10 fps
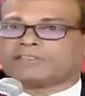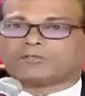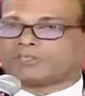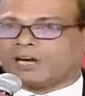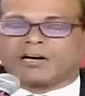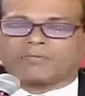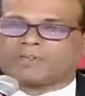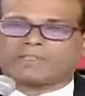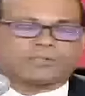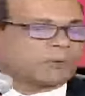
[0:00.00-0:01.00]
to start
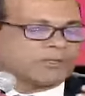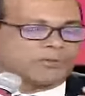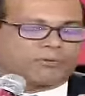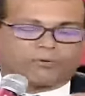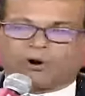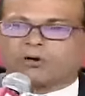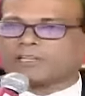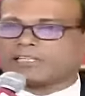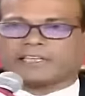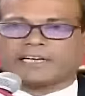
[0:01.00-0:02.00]
with, this was
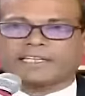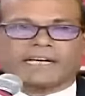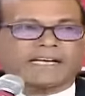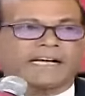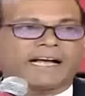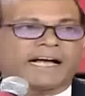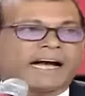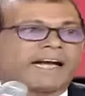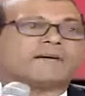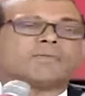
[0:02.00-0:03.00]
wrongly thinking,
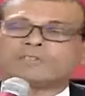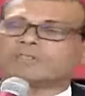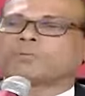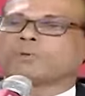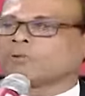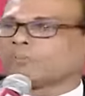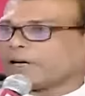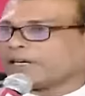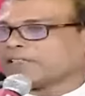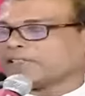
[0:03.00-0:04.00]
and it was small
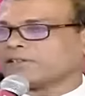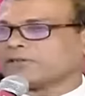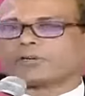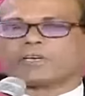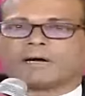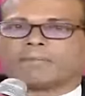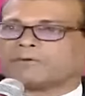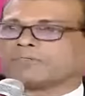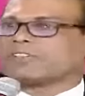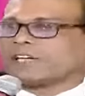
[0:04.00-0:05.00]
minds talking
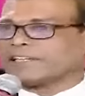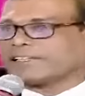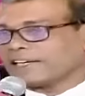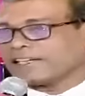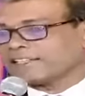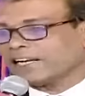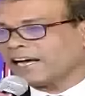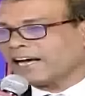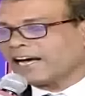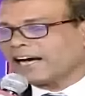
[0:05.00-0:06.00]
about silly things.
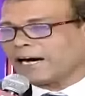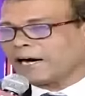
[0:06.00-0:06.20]
And